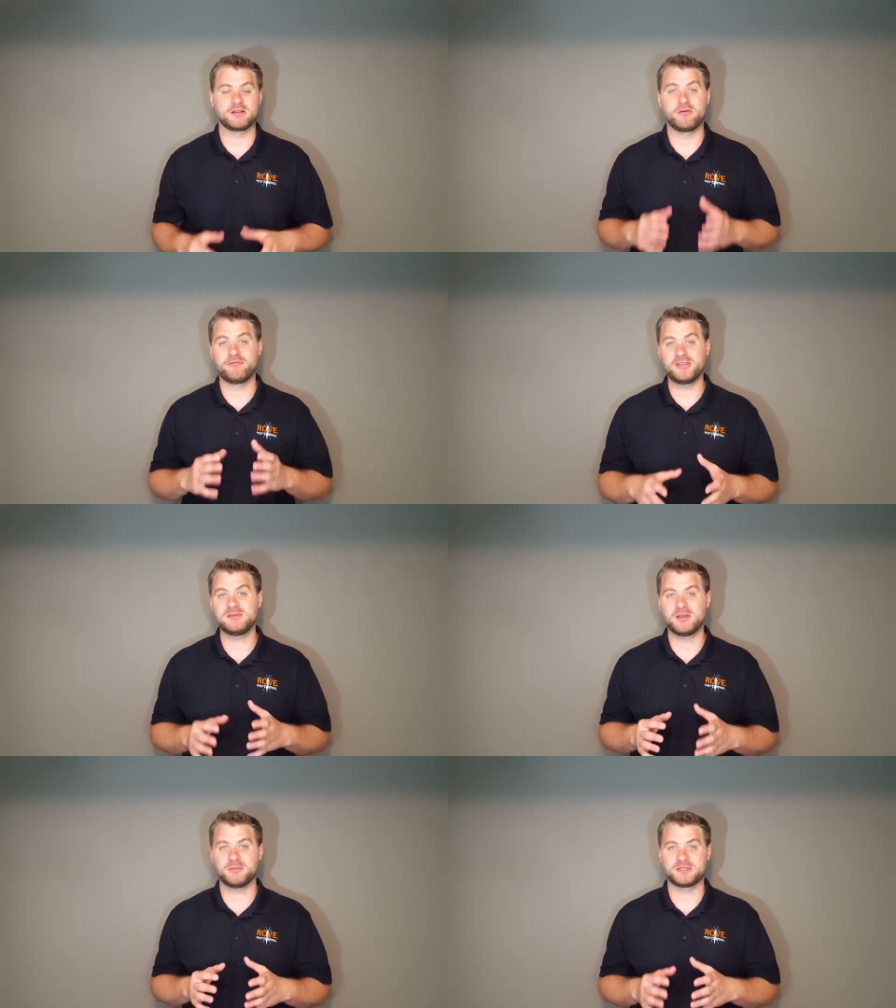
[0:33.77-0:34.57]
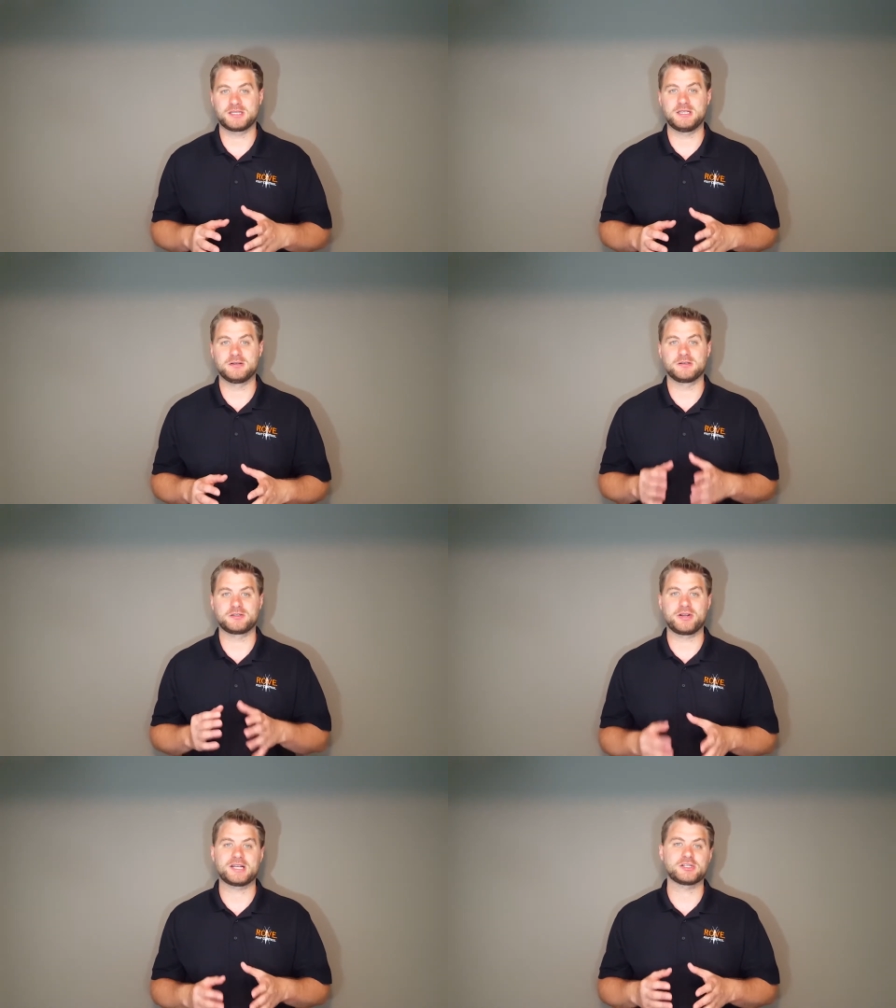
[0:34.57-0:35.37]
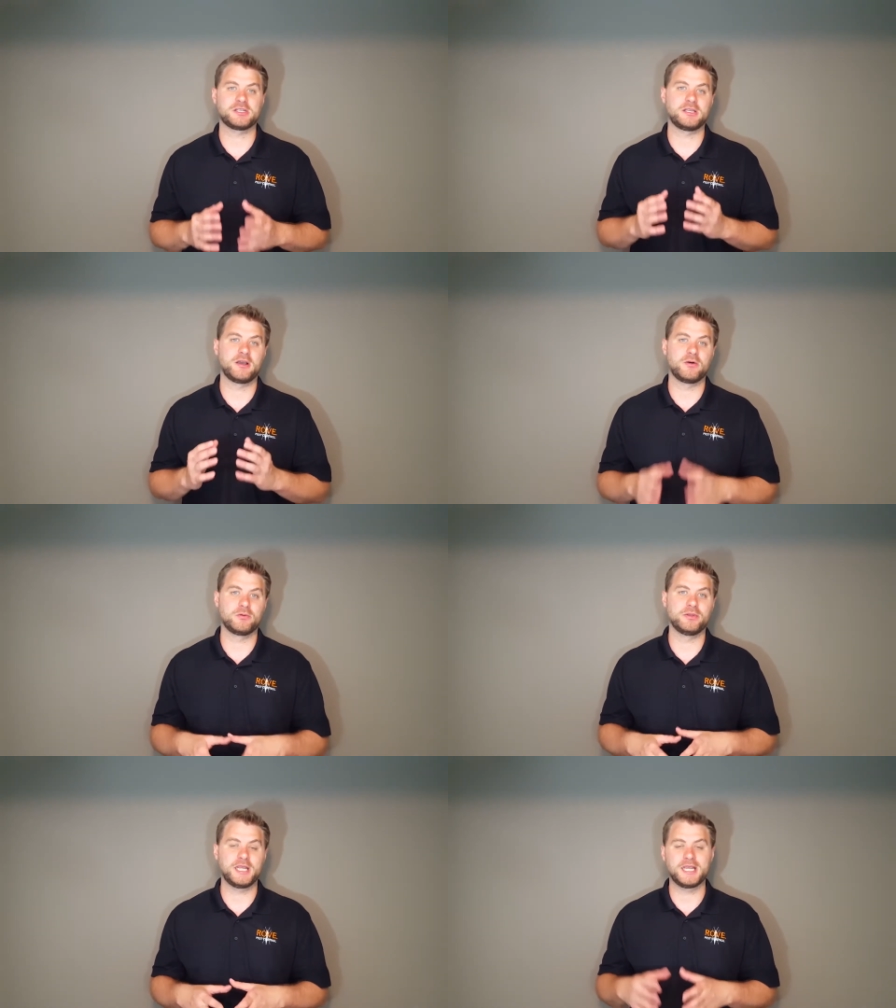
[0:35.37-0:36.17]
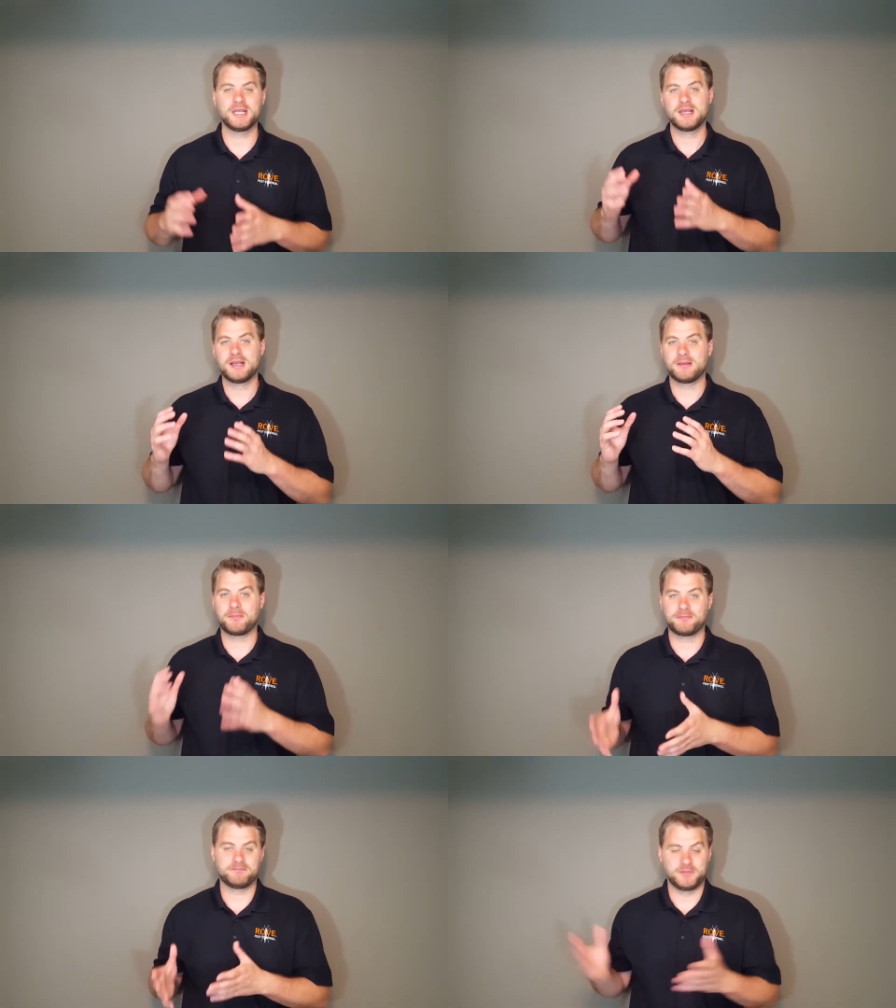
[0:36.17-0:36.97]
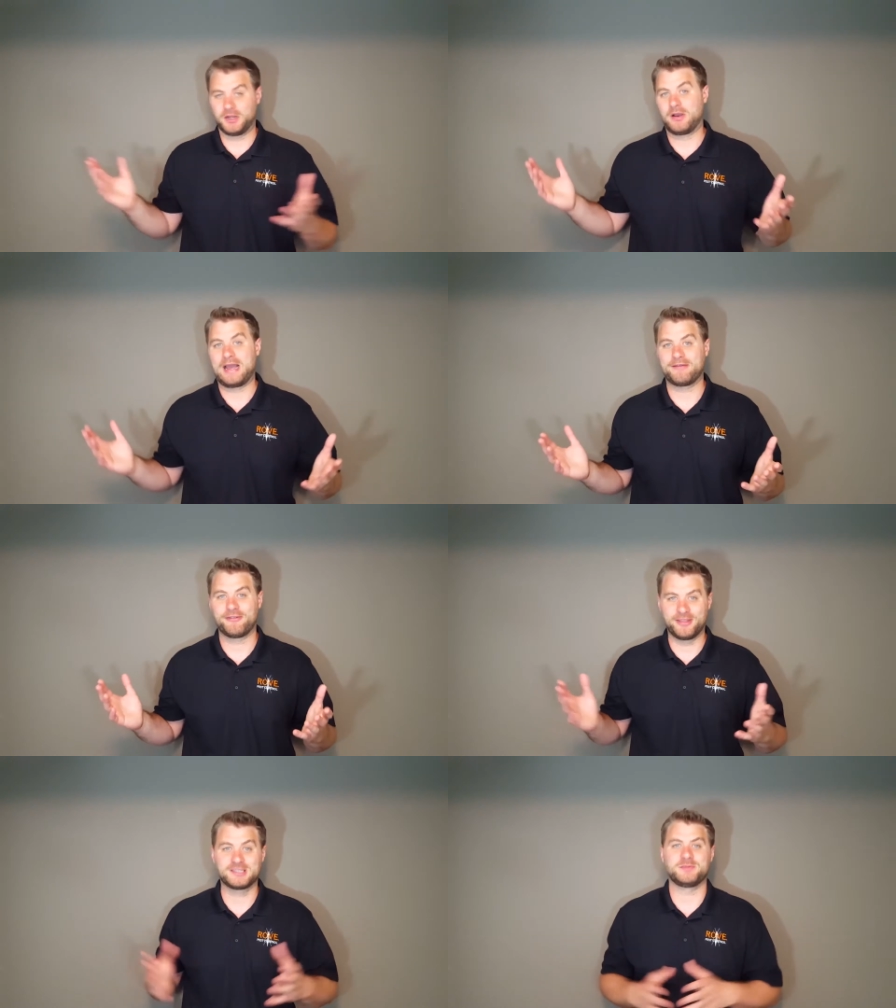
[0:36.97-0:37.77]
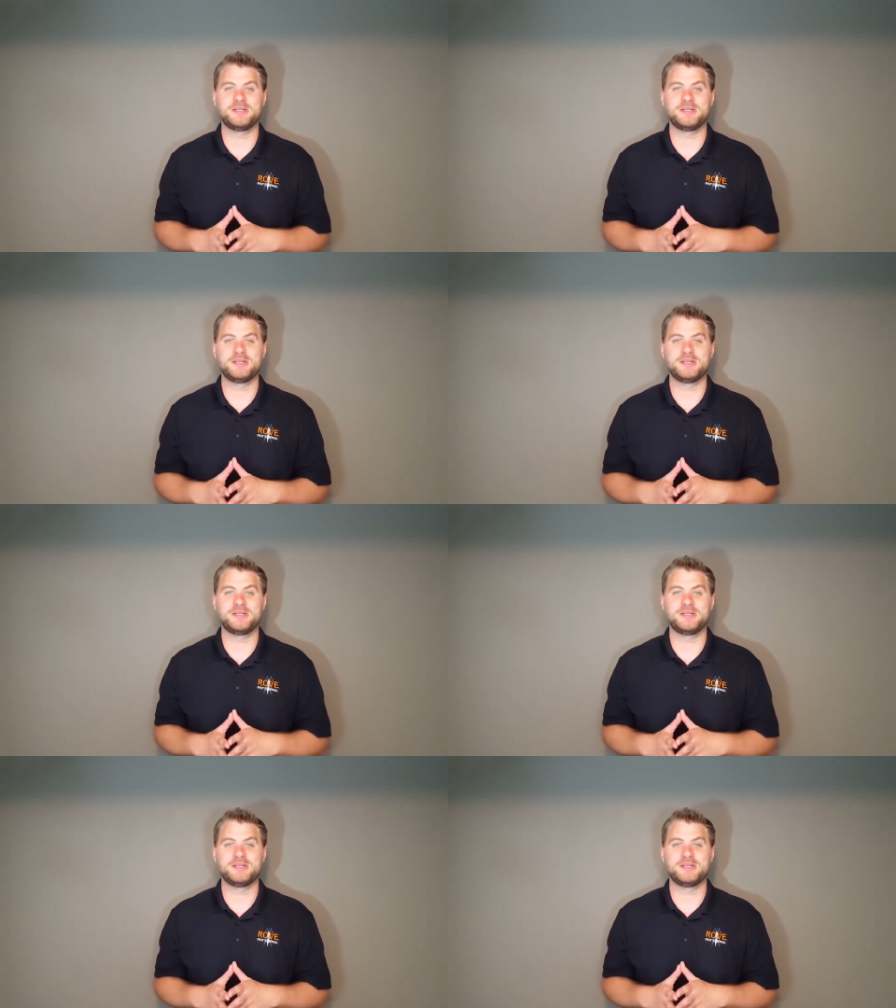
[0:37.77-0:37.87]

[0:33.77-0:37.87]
So female mosquitoes are actually the only you know half of the